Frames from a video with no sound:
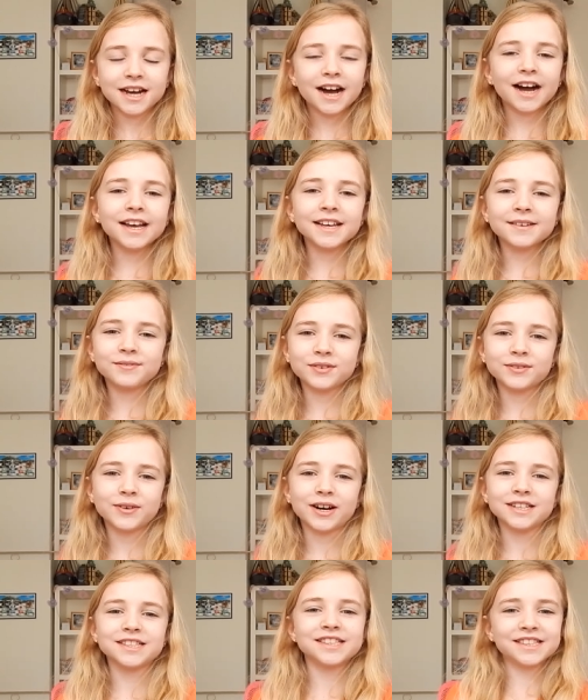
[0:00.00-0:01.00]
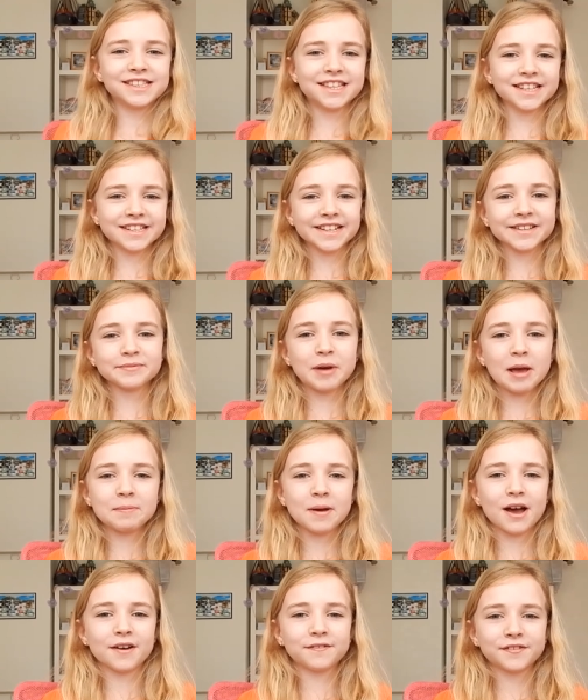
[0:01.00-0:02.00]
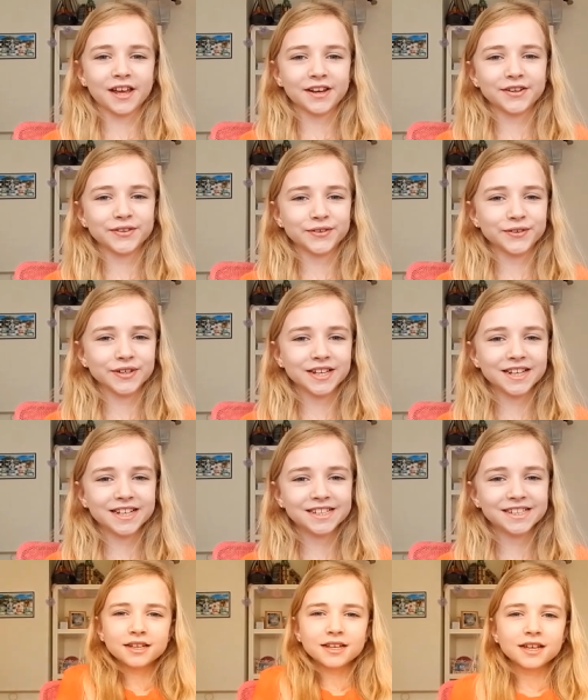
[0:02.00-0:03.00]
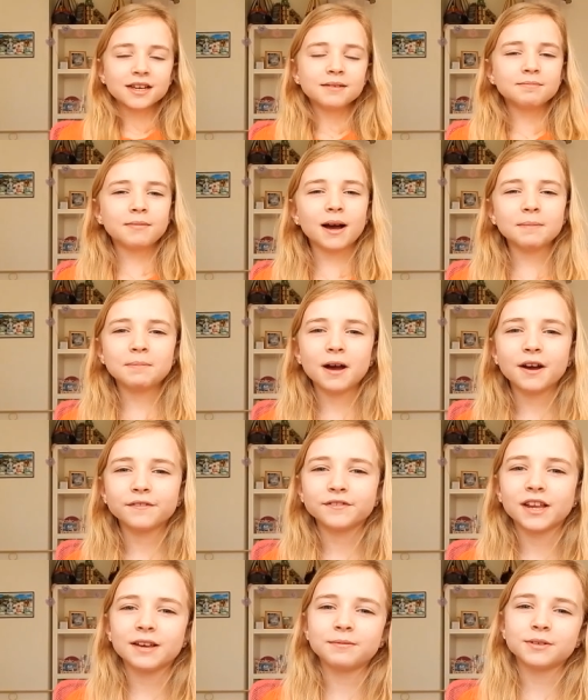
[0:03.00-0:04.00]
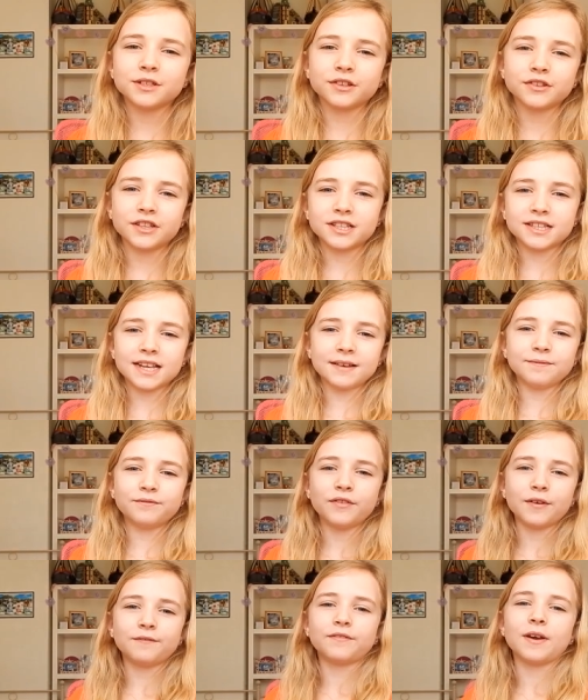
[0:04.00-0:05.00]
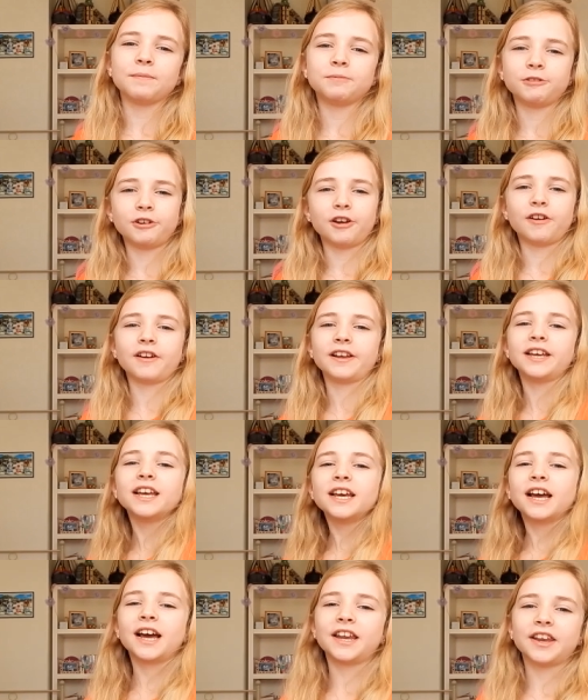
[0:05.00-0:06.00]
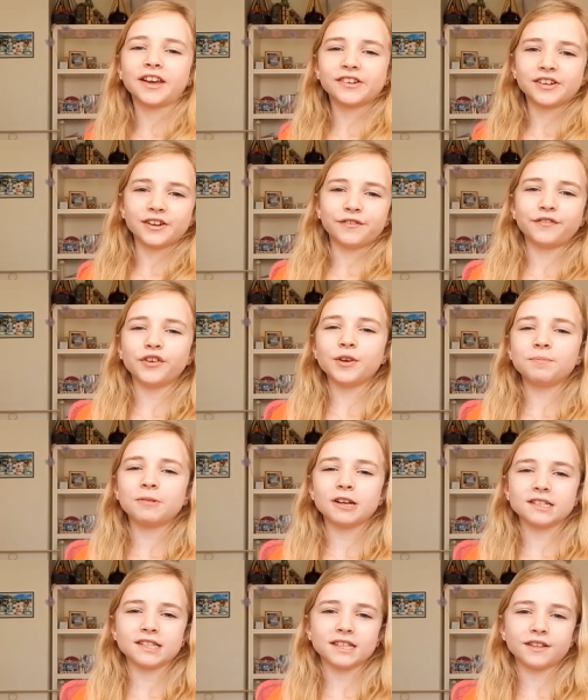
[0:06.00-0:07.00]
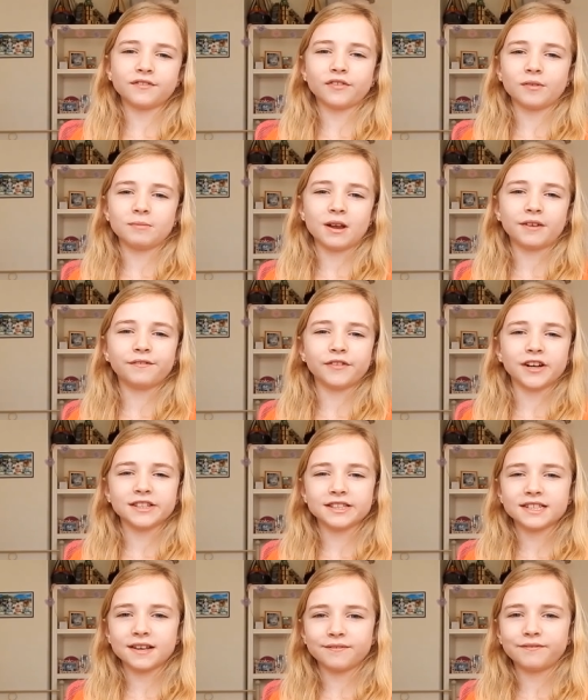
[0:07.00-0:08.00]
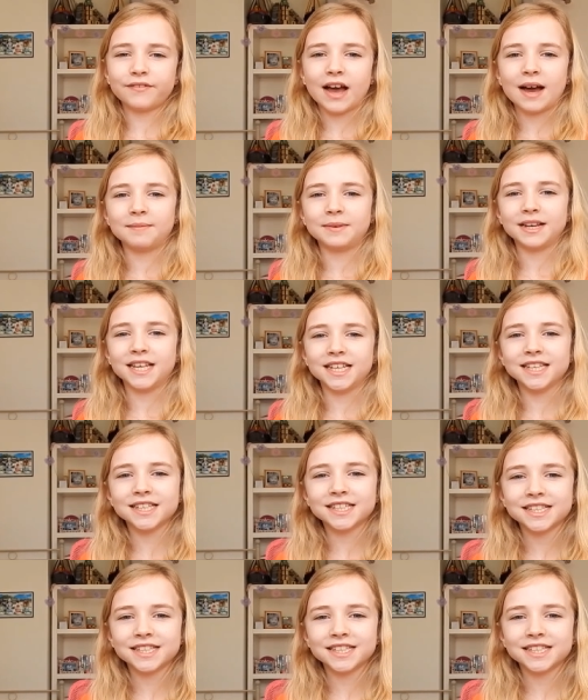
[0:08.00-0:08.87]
Hi everyone, this is my birthday haul. My birthday was on the 10th of February and I got a few presents from my friends and family.